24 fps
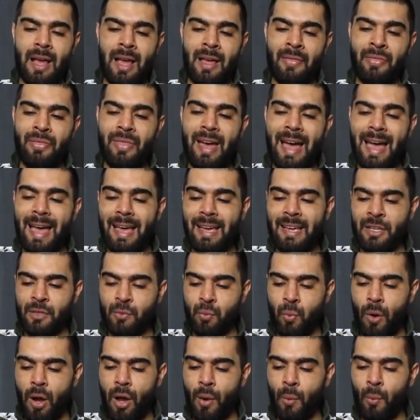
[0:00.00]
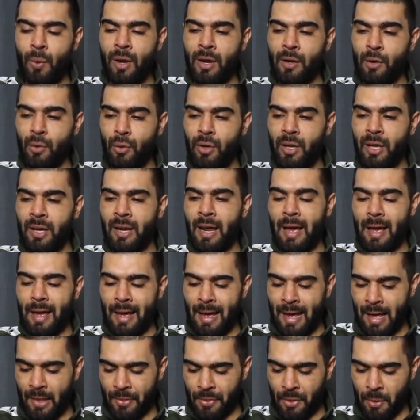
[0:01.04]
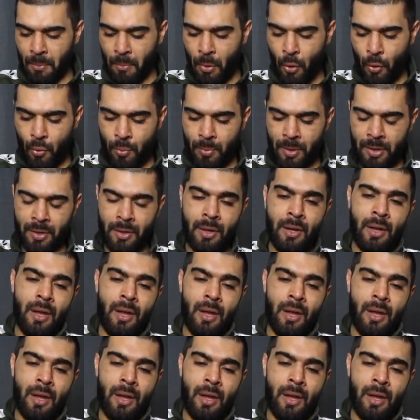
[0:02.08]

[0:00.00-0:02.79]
And that is what we're looking at the moment.